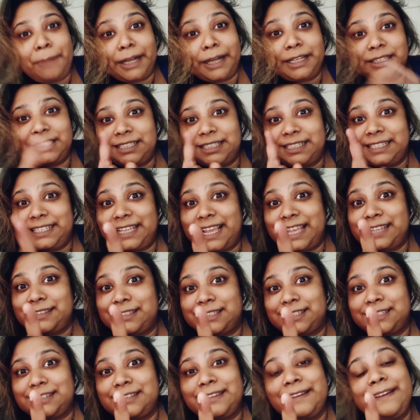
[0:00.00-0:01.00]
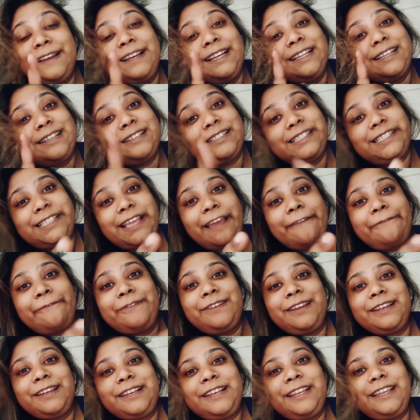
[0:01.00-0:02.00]
But yes,
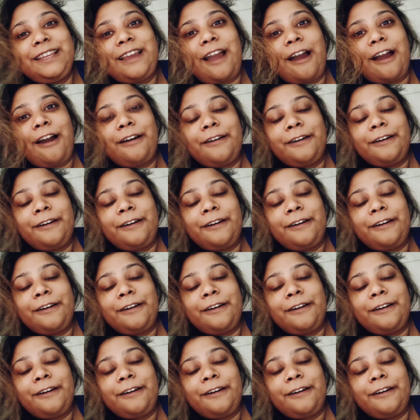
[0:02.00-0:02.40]
definitely